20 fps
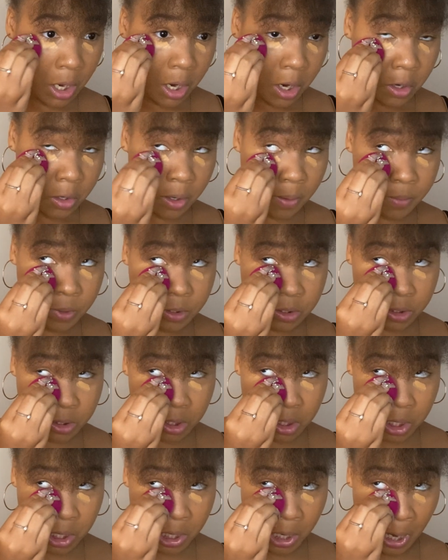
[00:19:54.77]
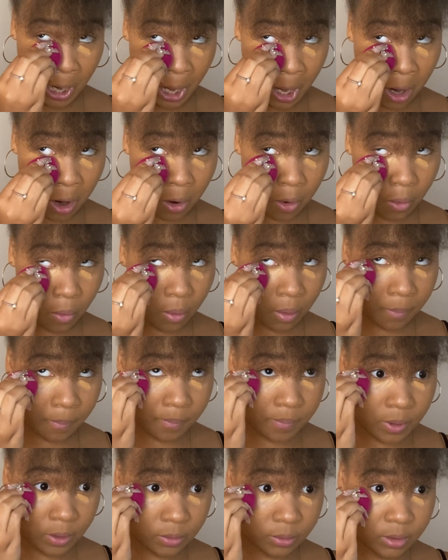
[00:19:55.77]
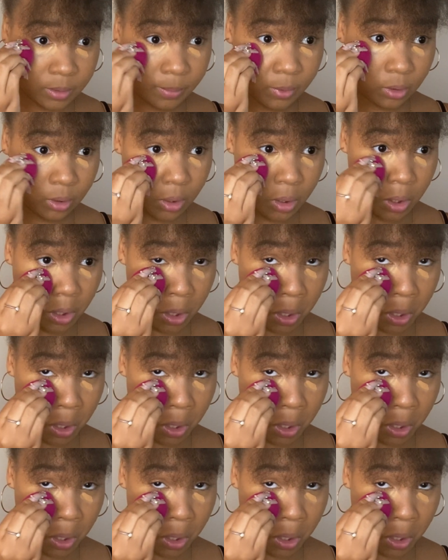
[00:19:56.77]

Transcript: But I'm just seeing how buildable